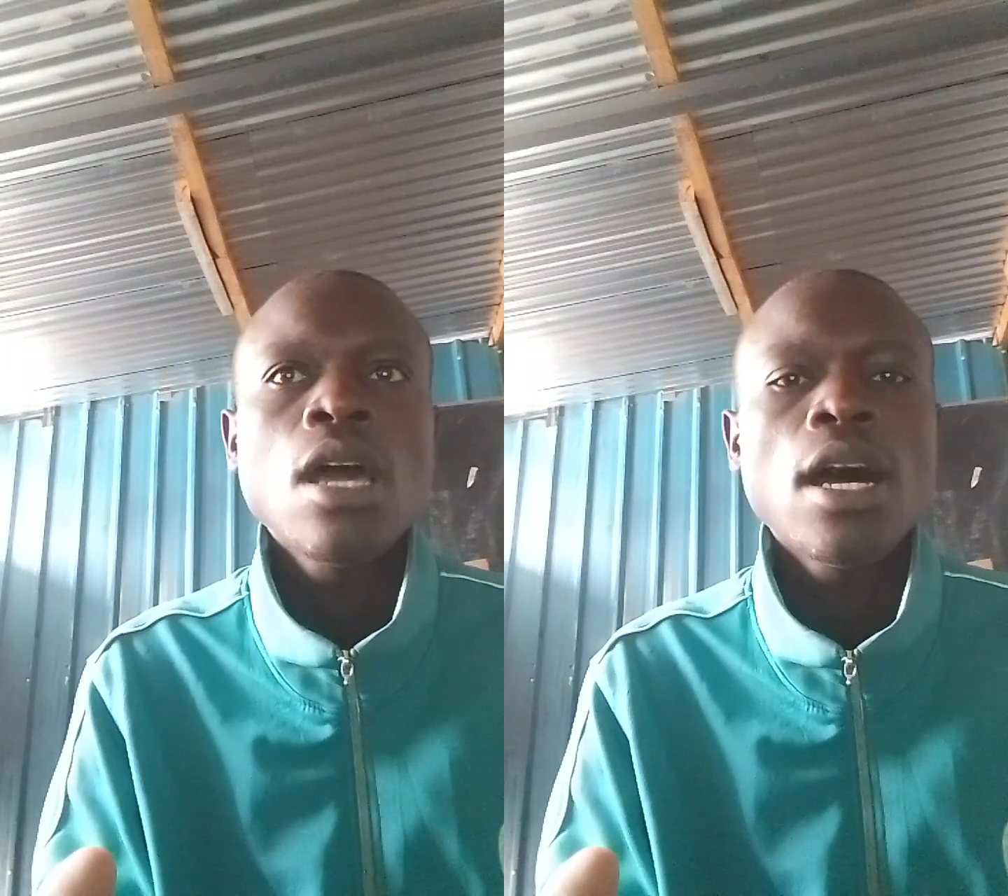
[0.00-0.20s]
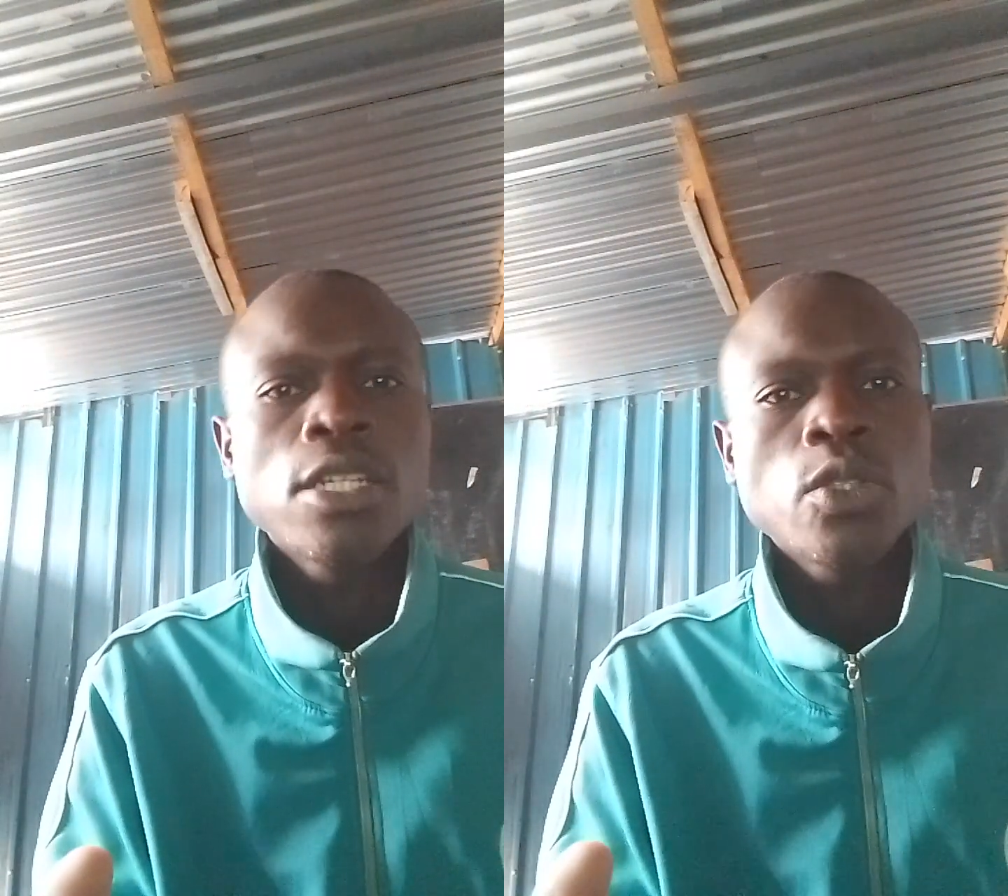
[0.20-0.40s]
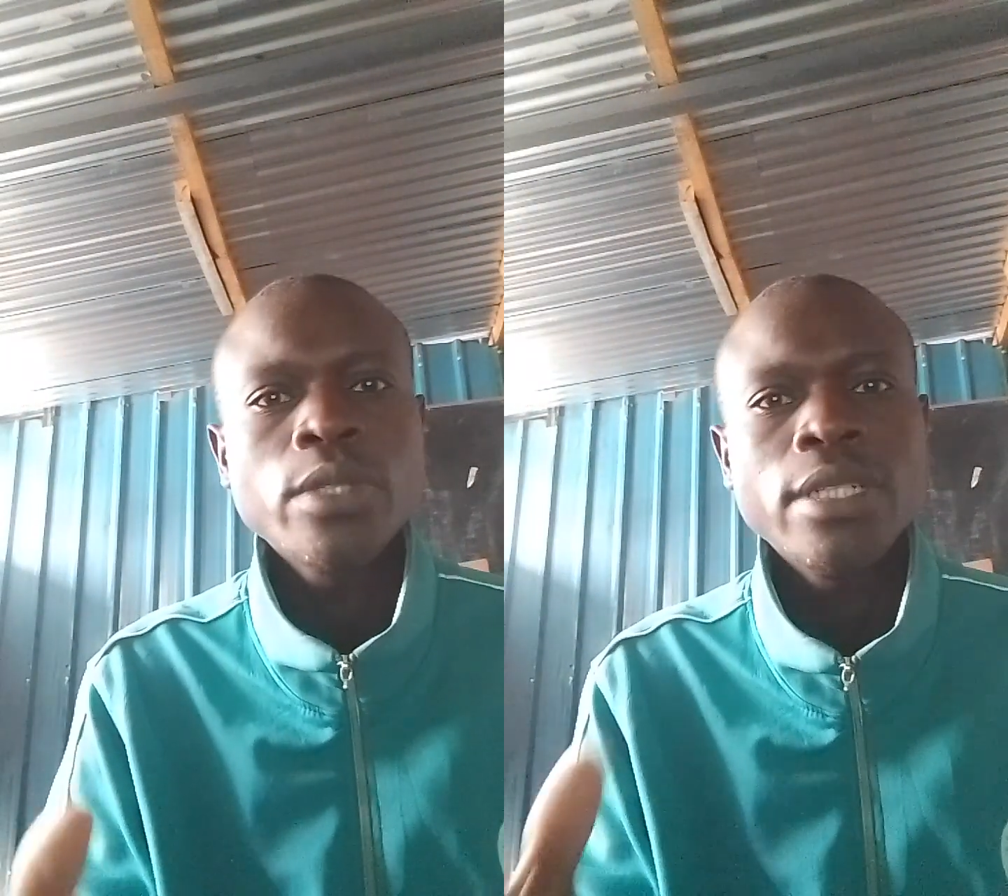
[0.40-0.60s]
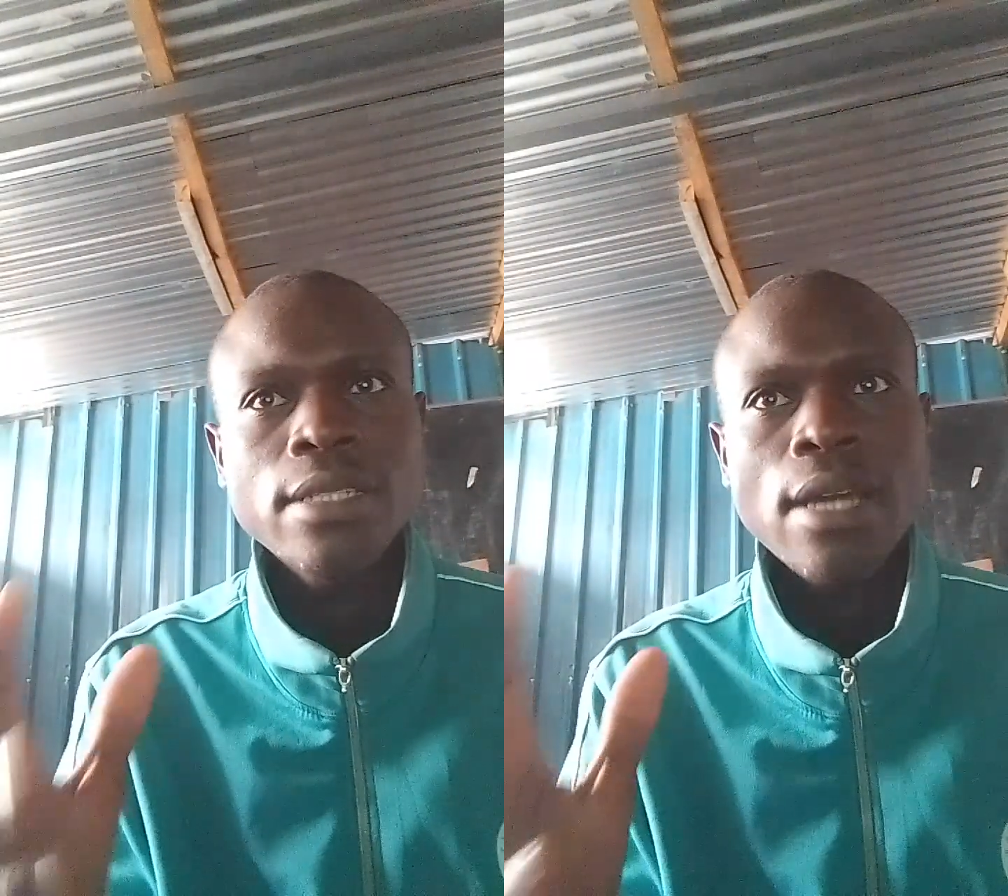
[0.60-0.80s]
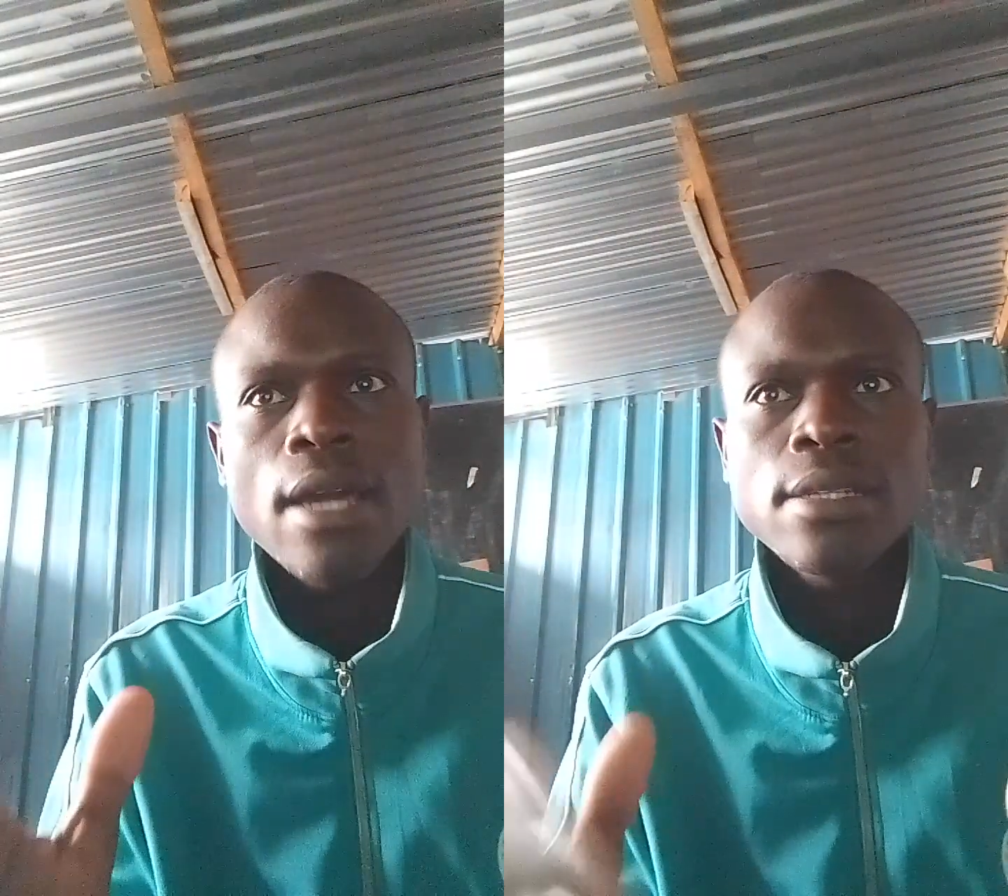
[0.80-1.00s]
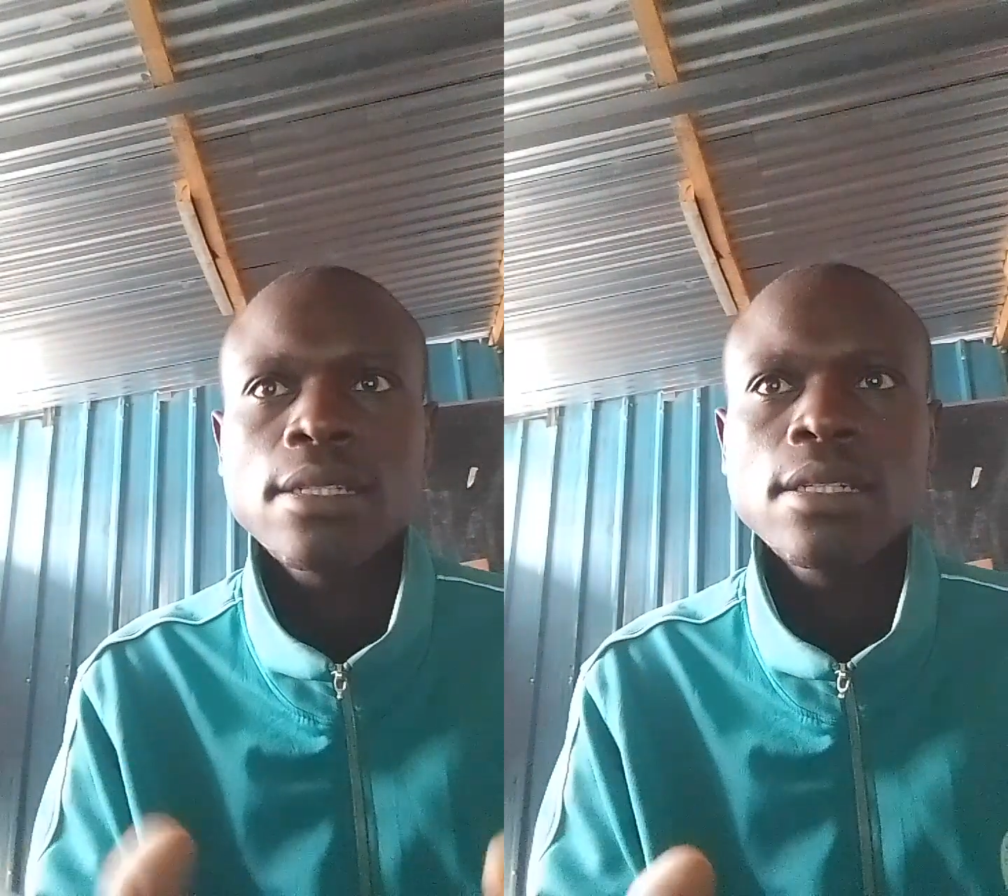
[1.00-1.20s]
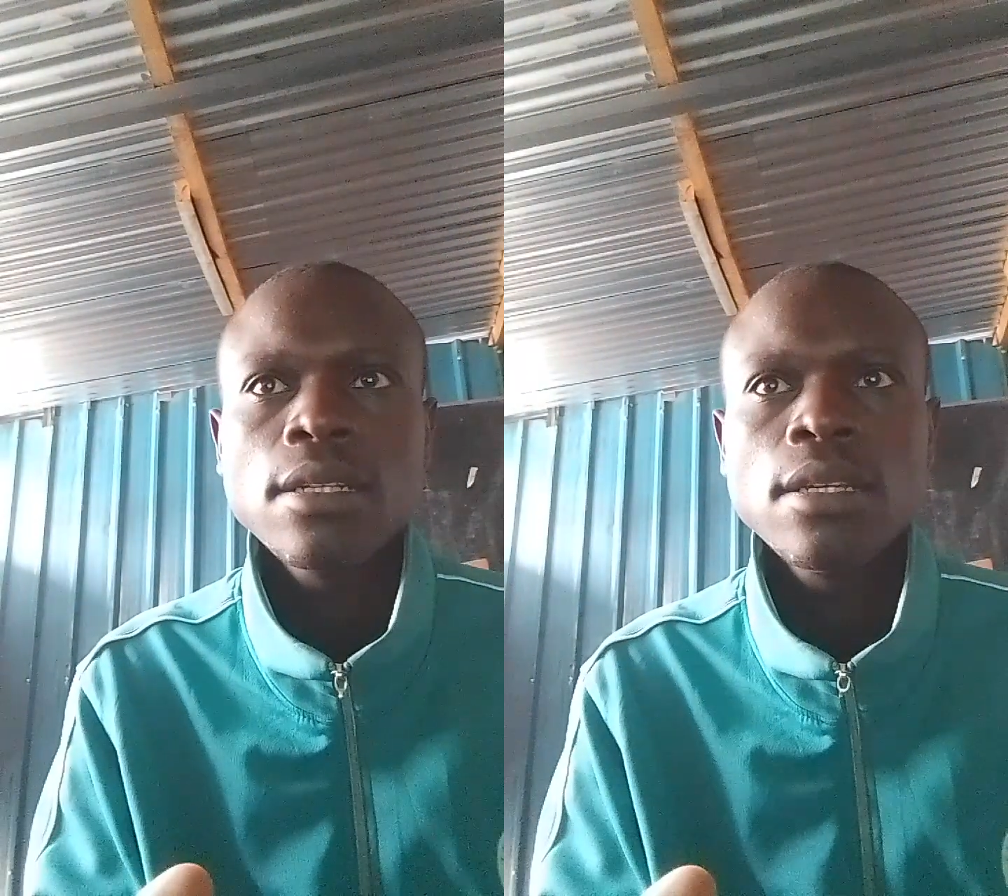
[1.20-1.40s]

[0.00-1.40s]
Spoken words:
As we discussed,